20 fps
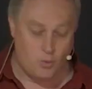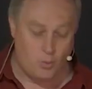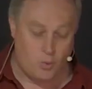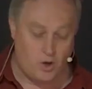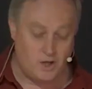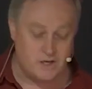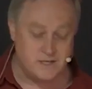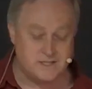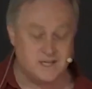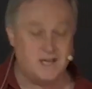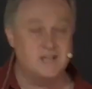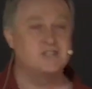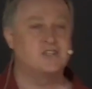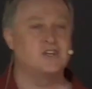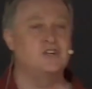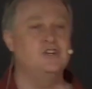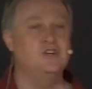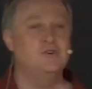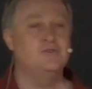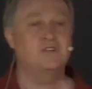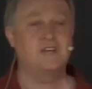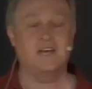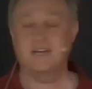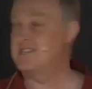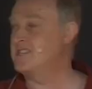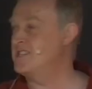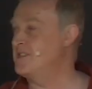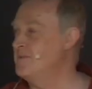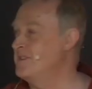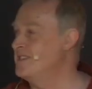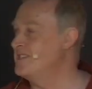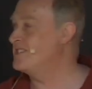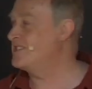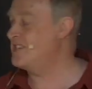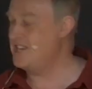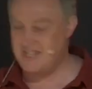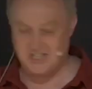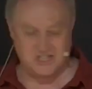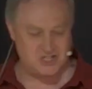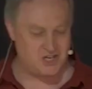what does the New Testament
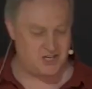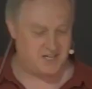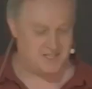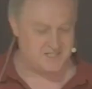teach